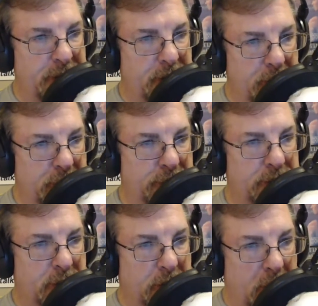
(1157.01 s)
use
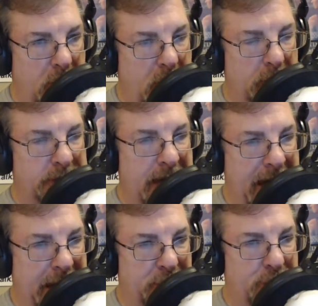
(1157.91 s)
the logs
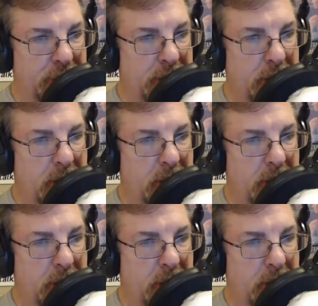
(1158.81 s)
action